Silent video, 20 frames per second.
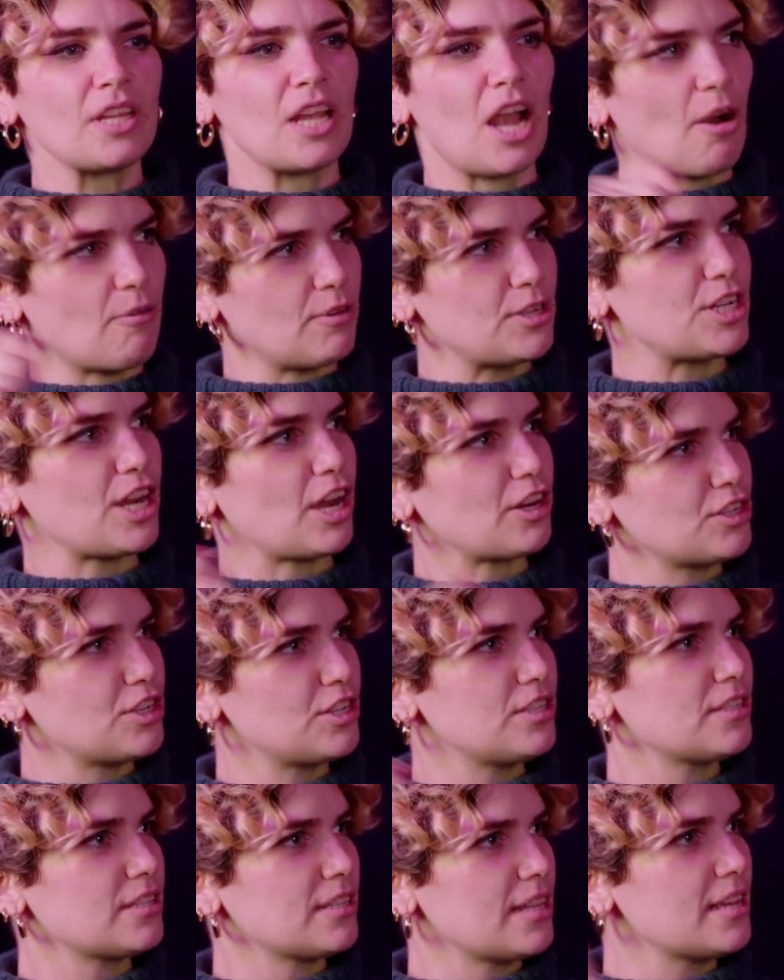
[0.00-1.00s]

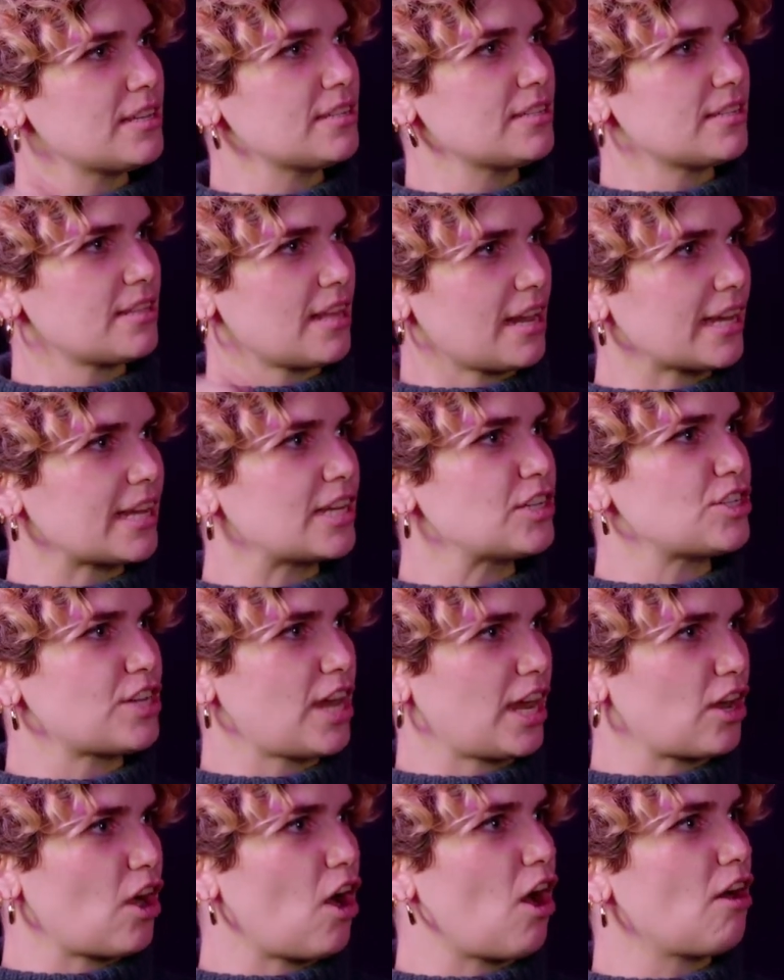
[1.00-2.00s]
rejections list that I can
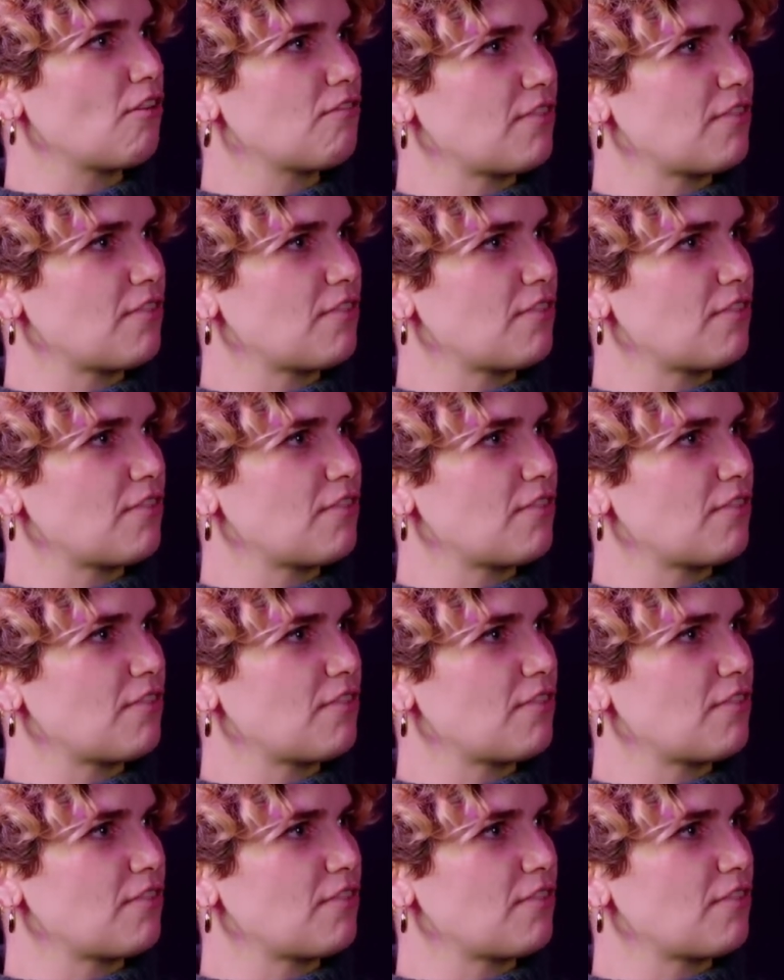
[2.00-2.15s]
check off,